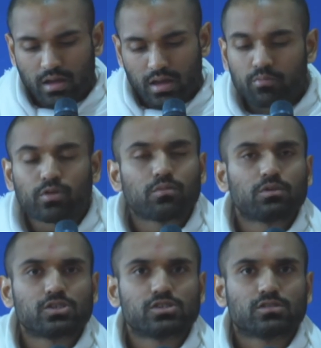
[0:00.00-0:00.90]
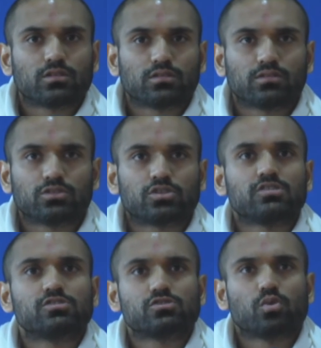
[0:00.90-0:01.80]
And pretty much,
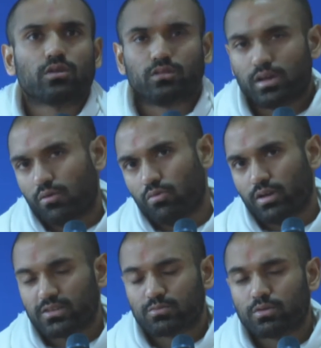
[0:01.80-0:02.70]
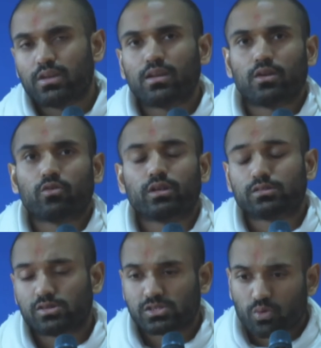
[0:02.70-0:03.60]
just shortly, I want to explain and narrate
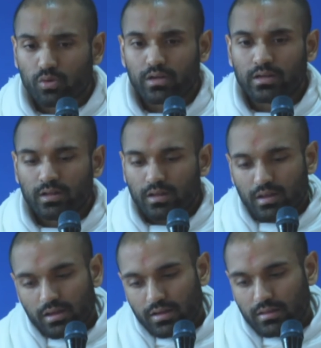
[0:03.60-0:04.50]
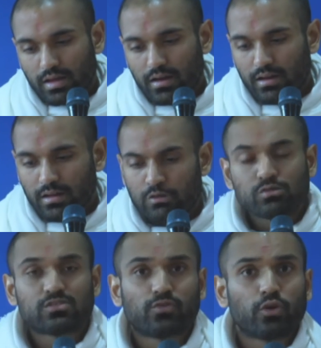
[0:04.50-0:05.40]
the story that he
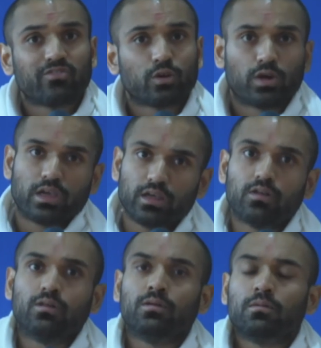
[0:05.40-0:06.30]
was very, very ill.